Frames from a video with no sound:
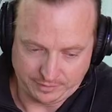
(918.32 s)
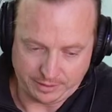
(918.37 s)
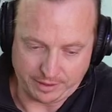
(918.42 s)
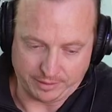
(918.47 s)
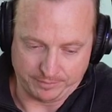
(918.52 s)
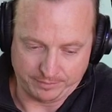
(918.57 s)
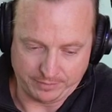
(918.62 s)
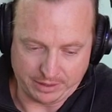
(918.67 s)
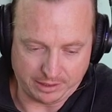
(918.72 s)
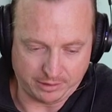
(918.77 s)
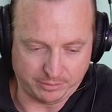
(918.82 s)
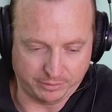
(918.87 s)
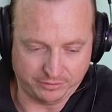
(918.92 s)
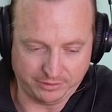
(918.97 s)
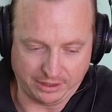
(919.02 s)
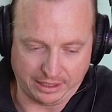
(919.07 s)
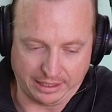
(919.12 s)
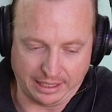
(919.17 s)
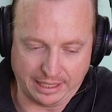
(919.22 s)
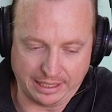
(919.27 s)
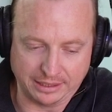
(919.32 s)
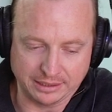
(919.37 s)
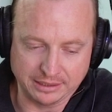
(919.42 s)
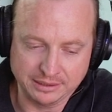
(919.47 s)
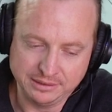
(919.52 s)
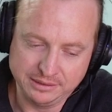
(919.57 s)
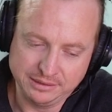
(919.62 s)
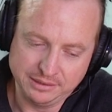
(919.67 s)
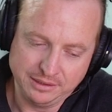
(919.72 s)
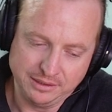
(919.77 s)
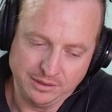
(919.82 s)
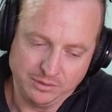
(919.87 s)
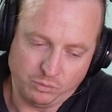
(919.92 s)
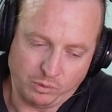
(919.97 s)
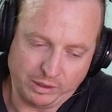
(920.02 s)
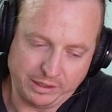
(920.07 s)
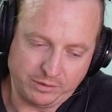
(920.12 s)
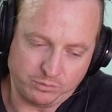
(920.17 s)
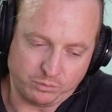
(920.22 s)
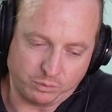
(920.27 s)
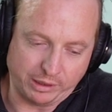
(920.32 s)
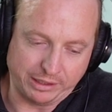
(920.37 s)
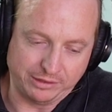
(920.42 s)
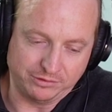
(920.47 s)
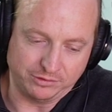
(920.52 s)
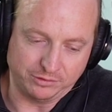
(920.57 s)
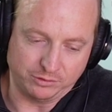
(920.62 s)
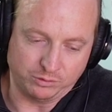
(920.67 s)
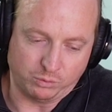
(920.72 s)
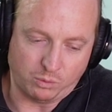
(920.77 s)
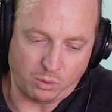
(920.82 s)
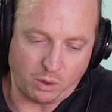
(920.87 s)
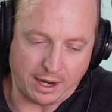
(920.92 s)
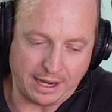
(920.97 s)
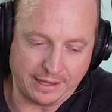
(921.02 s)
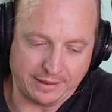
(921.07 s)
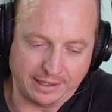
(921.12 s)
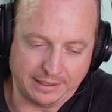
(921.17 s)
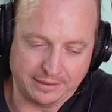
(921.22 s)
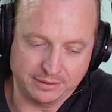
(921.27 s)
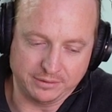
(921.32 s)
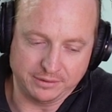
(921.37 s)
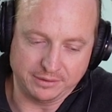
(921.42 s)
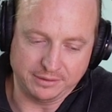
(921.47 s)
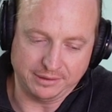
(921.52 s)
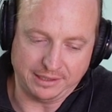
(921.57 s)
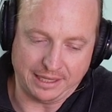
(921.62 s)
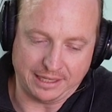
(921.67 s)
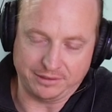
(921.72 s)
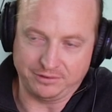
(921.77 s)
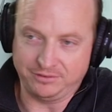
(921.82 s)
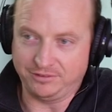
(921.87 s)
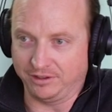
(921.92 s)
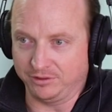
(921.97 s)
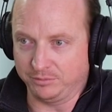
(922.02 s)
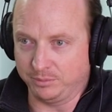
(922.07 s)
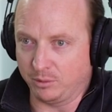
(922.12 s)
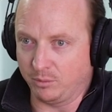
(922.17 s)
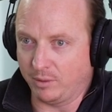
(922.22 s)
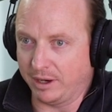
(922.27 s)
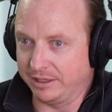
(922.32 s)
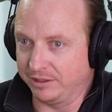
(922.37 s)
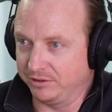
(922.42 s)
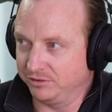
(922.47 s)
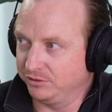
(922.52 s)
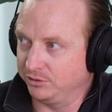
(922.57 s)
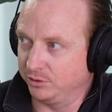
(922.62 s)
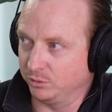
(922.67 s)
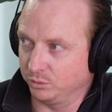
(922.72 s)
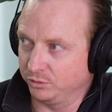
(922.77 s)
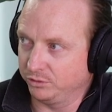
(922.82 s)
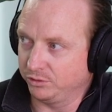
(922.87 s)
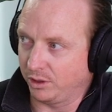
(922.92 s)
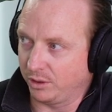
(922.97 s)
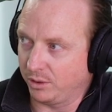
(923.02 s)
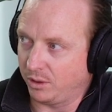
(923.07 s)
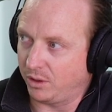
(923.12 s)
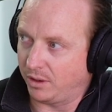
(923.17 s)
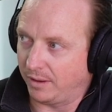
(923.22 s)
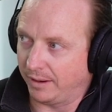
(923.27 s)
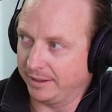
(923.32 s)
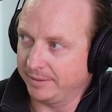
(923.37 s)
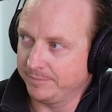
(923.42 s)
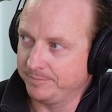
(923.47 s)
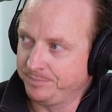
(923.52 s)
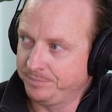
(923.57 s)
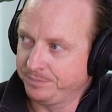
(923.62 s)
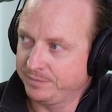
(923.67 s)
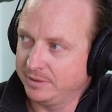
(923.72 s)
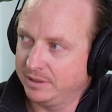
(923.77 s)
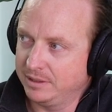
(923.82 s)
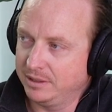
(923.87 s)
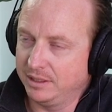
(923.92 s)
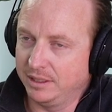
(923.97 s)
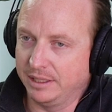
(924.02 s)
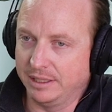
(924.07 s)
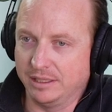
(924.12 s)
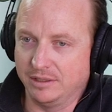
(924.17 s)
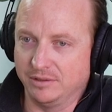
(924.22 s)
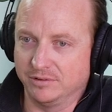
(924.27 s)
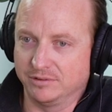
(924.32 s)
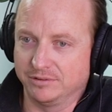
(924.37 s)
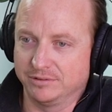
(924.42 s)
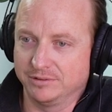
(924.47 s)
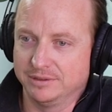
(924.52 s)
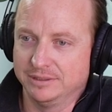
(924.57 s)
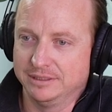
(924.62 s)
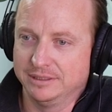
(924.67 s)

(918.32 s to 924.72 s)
Yep, 100%. And one of the reasons why that assessment rate is still so high is,